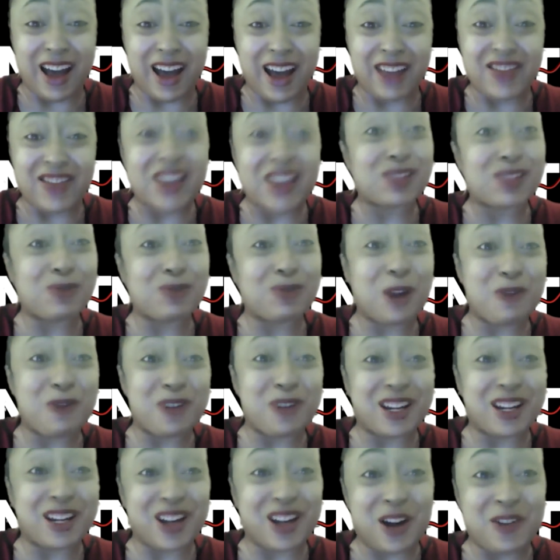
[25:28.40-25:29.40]
that's where
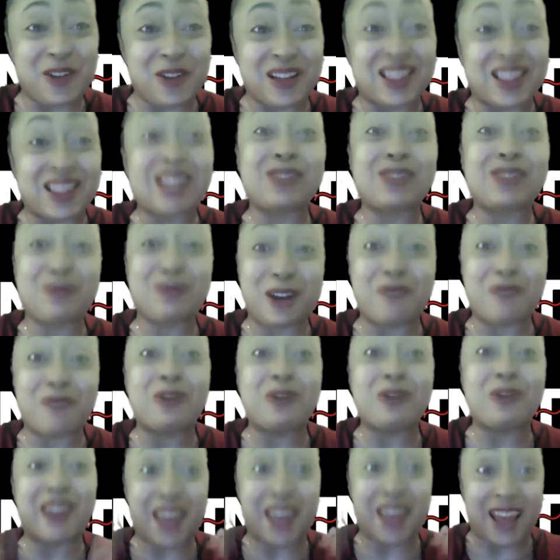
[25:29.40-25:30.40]
we're going that's where
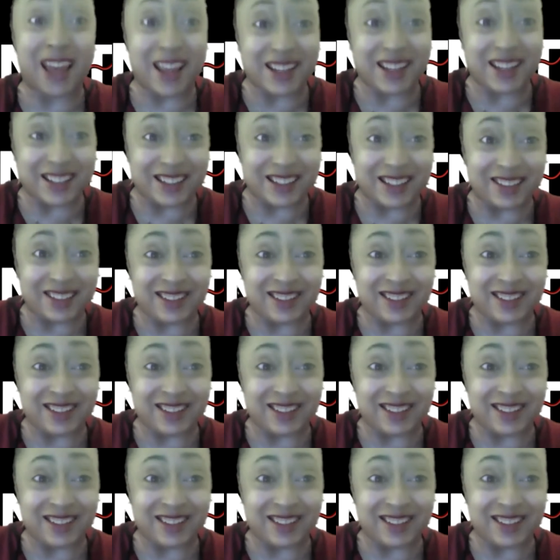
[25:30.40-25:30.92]
we're headed